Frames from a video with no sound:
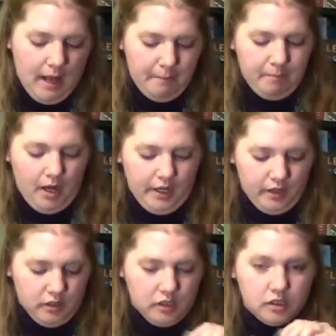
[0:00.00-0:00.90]

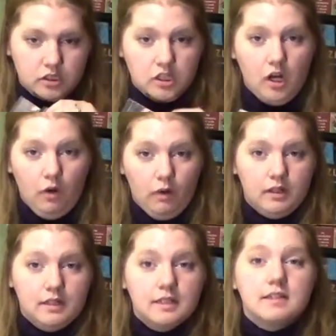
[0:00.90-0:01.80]
Empire. So,
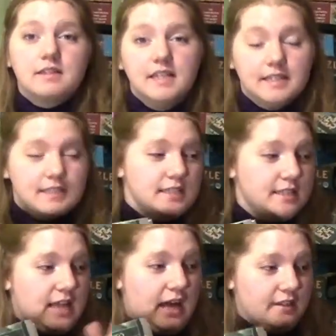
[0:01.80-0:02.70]
this
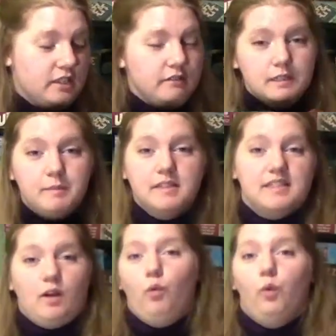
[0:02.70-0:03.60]
is that series, but it's
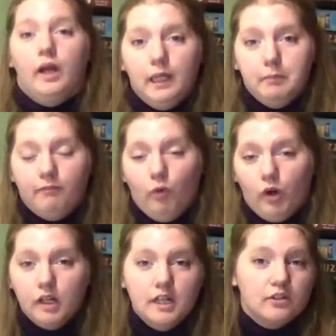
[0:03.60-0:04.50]
like way
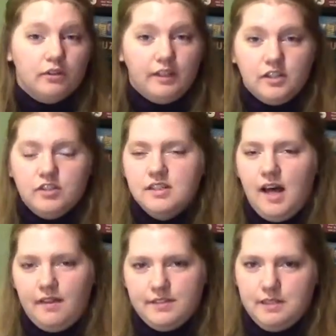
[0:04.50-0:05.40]
before. So it's actually
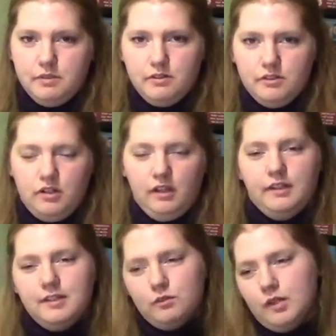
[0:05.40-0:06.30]
not the same series at all.
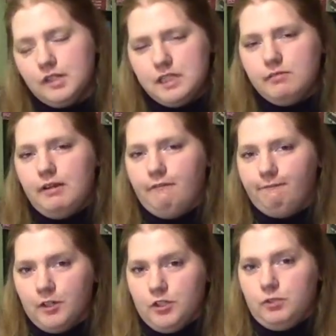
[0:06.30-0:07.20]
And these were actually written
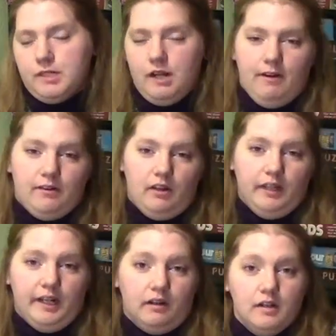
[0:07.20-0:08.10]
first, which I found out
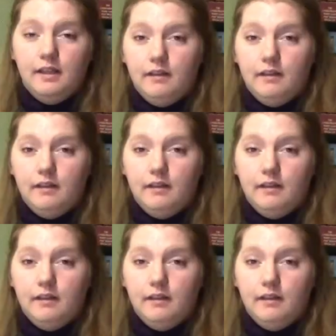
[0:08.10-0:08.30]
later.